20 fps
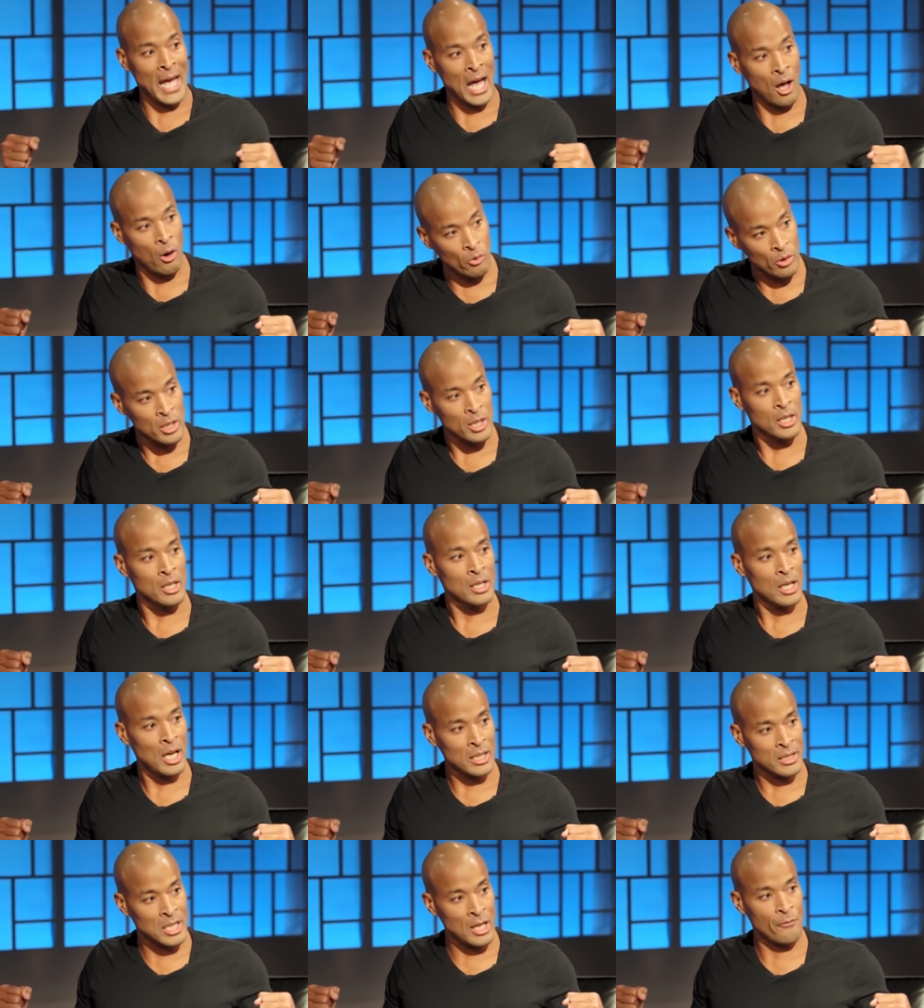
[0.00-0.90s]
out
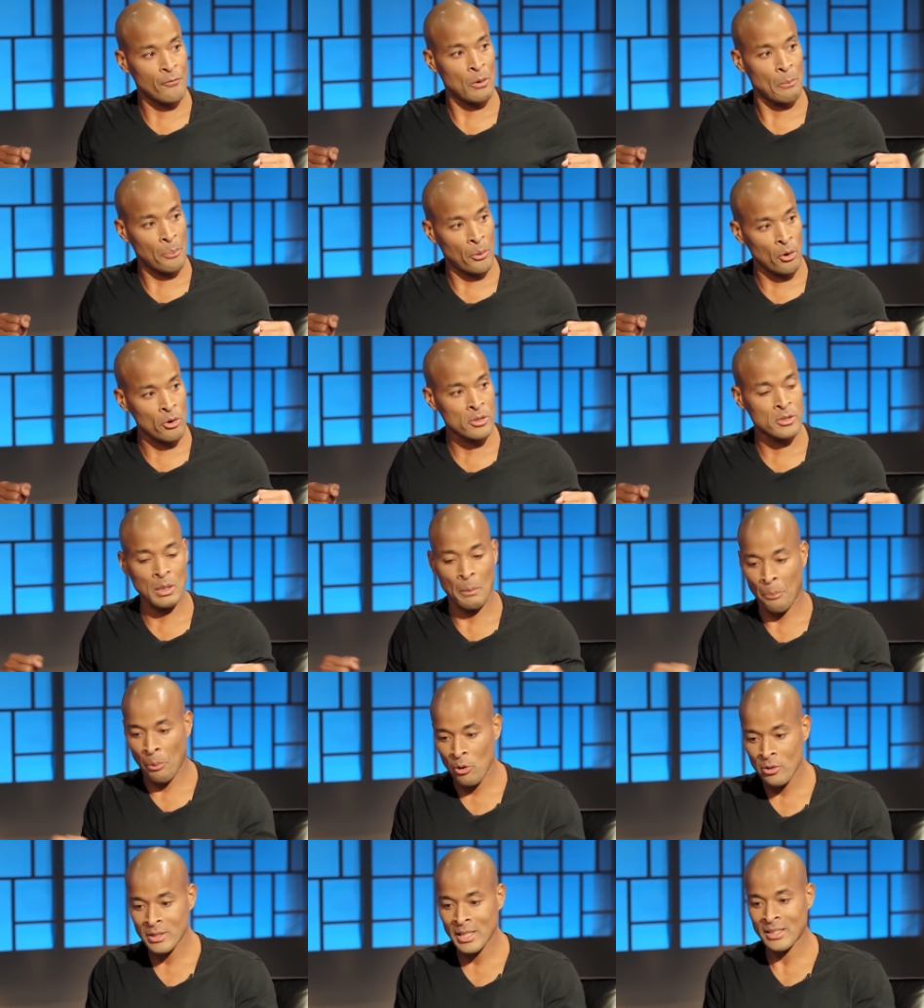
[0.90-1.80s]
a different person, a
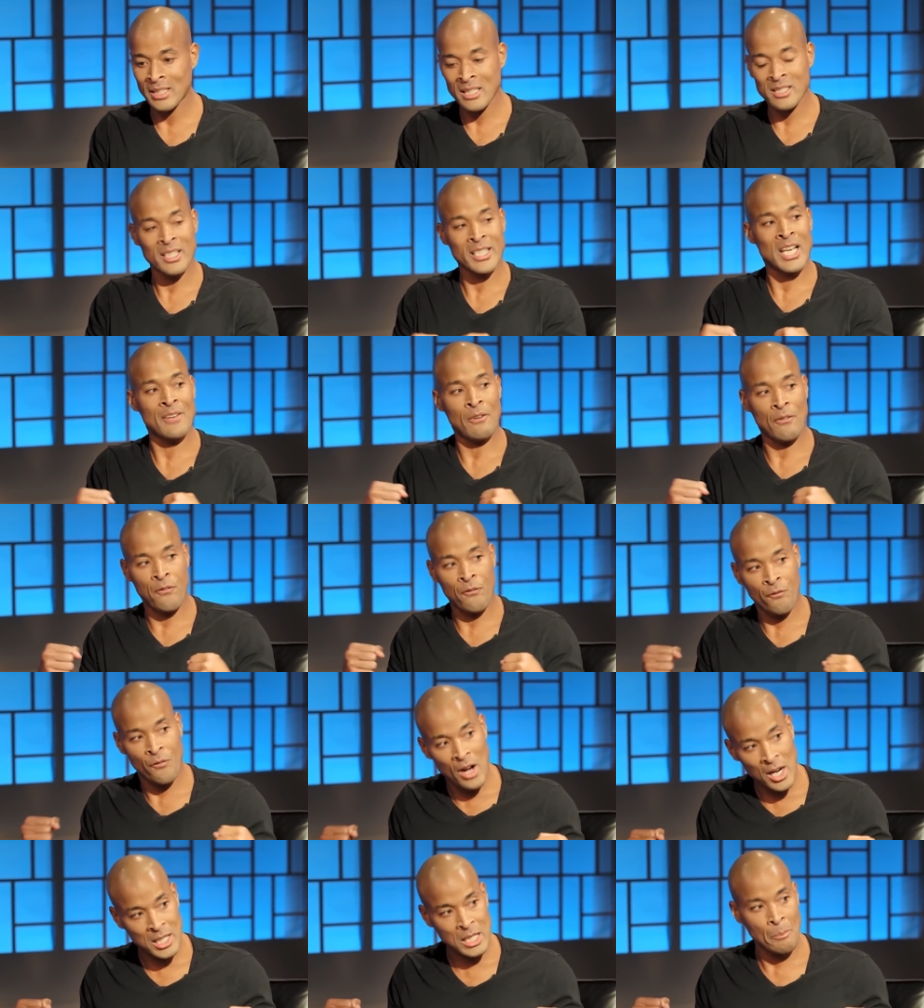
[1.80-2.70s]
person that doesn't give a
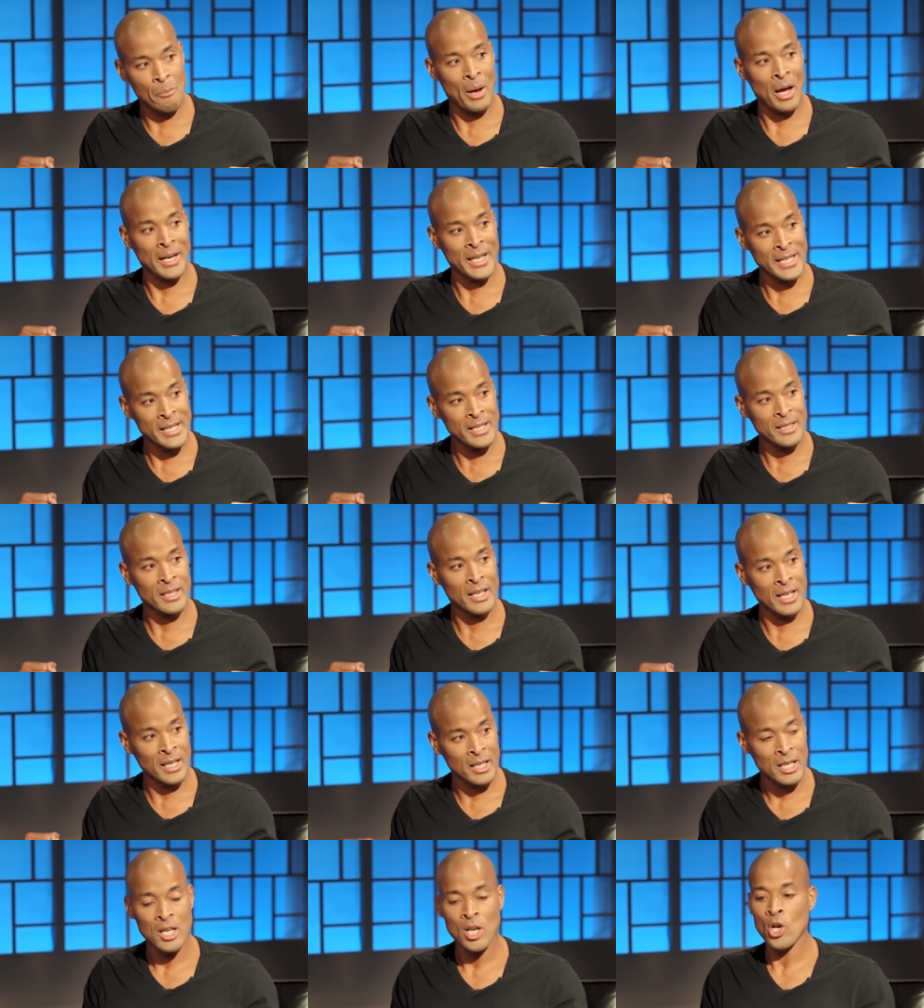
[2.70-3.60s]
about
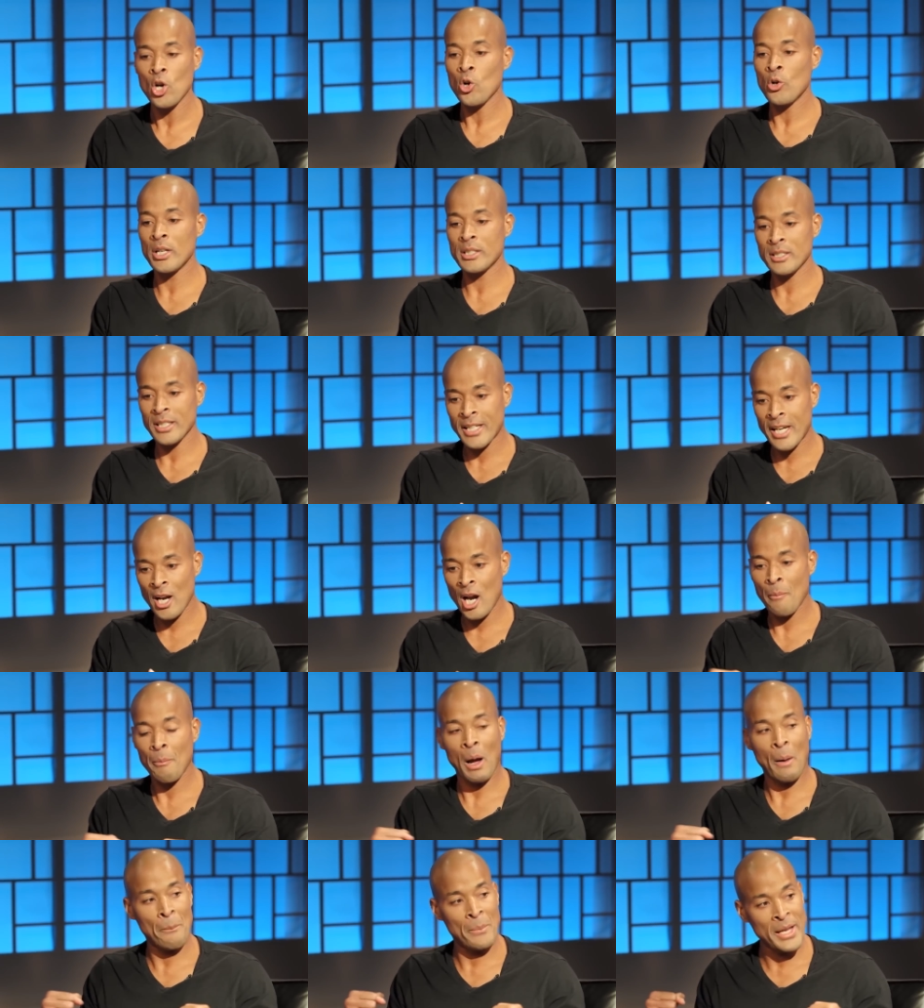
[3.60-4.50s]
anything, who doesn't care
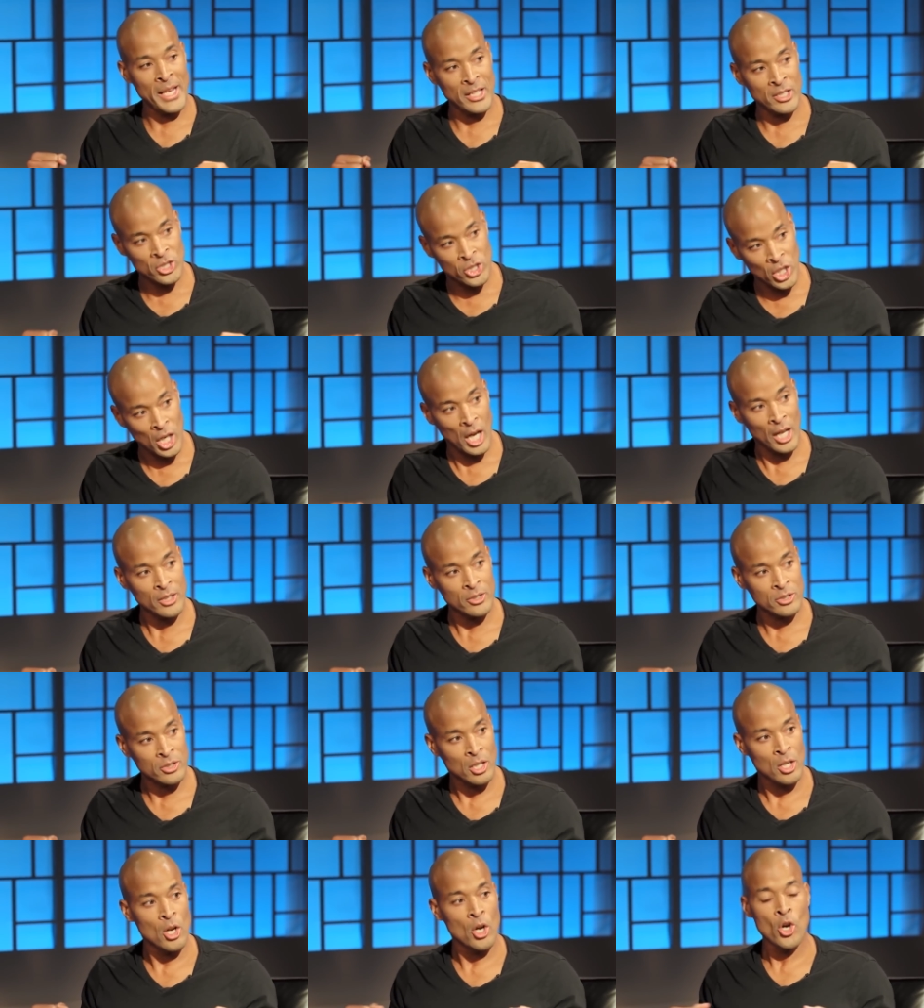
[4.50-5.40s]
about being
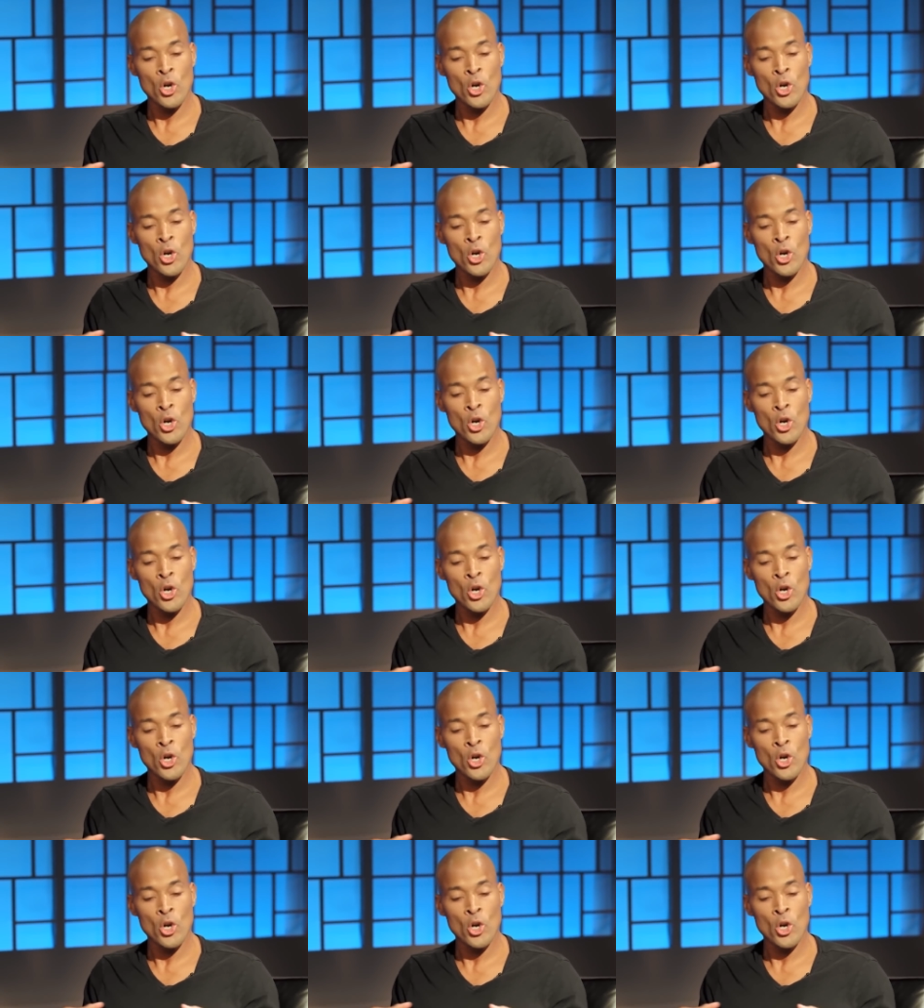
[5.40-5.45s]
judged,